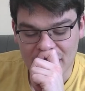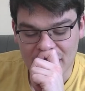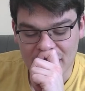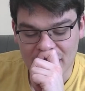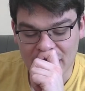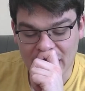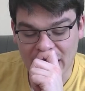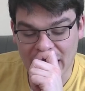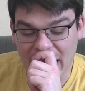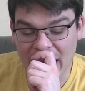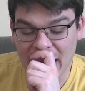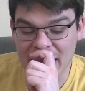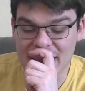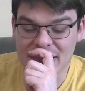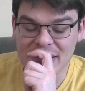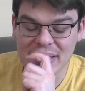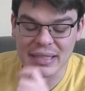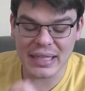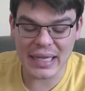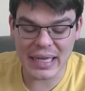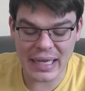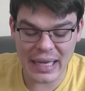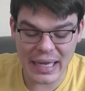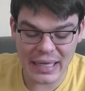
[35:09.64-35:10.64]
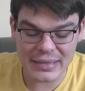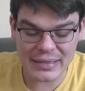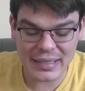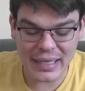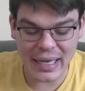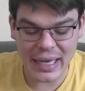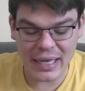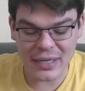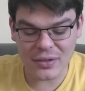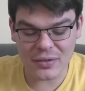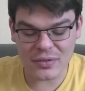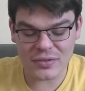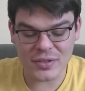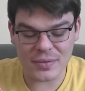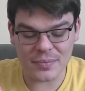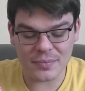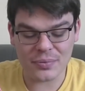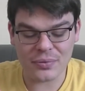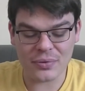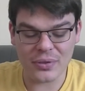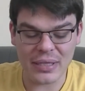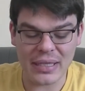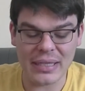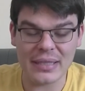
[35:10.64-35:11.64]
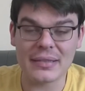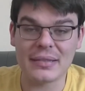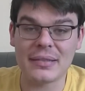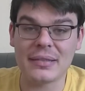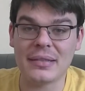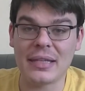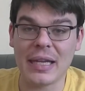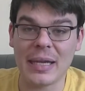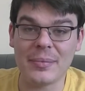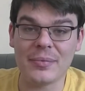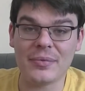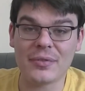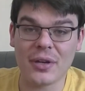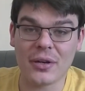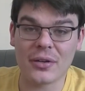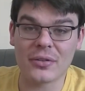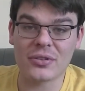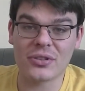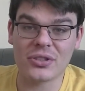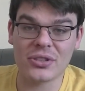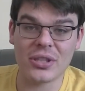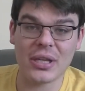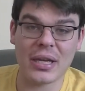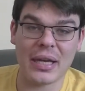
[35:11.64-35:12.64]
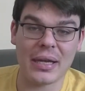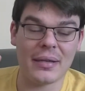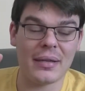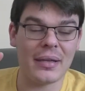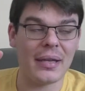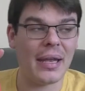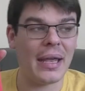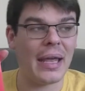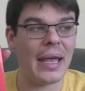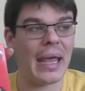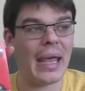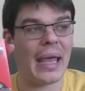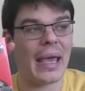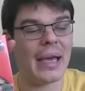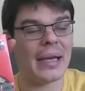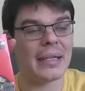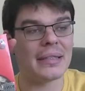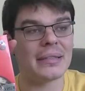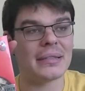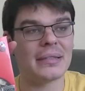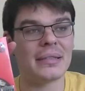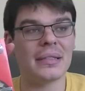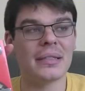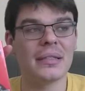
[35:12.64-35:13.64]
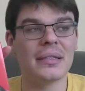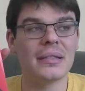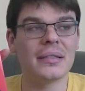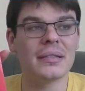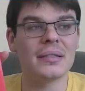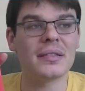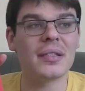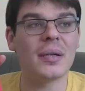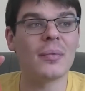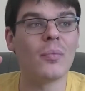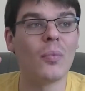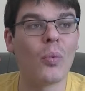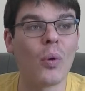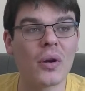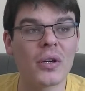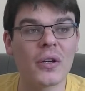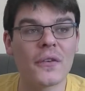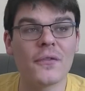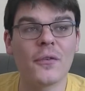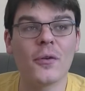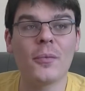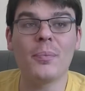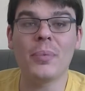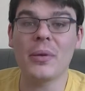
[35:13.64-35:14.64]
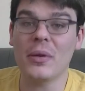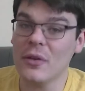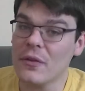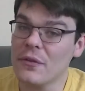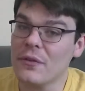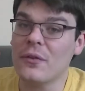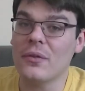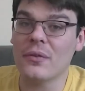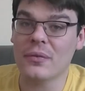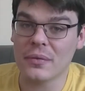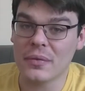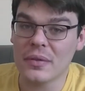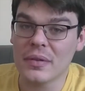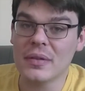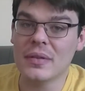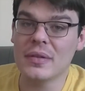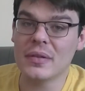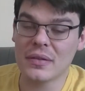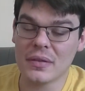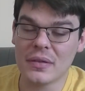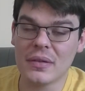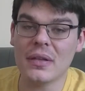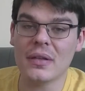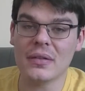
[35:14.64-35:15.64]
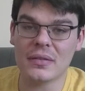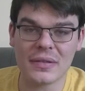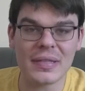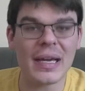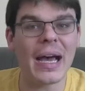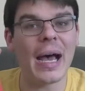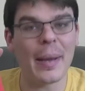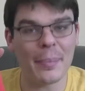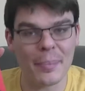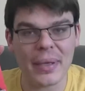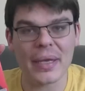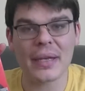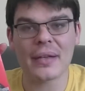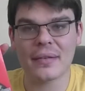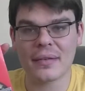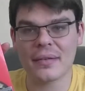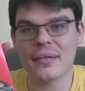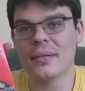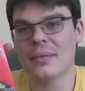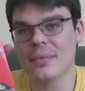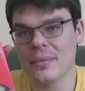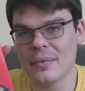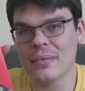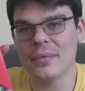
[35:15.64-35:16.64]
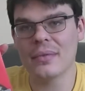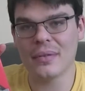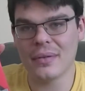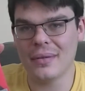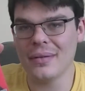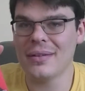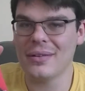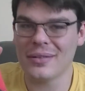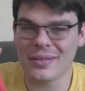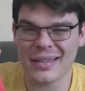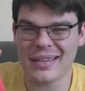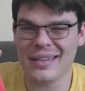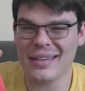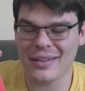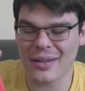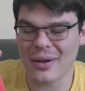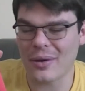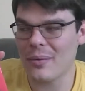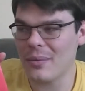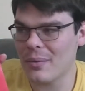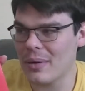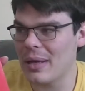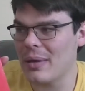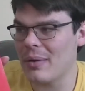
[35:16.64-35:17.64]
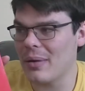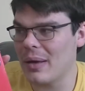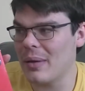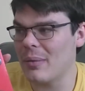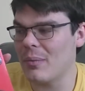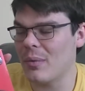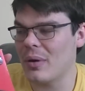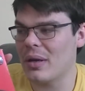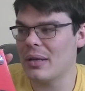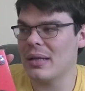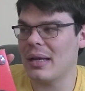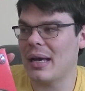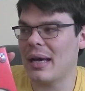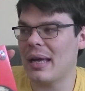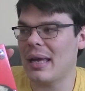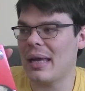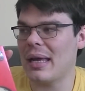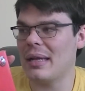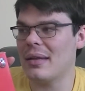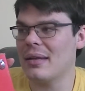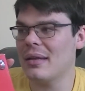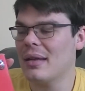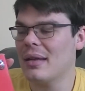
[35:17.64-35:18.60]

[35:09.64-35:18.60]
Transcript: it tackles some pretty deep, dark shit and some wonderful, beautiful topics, and whatnot. And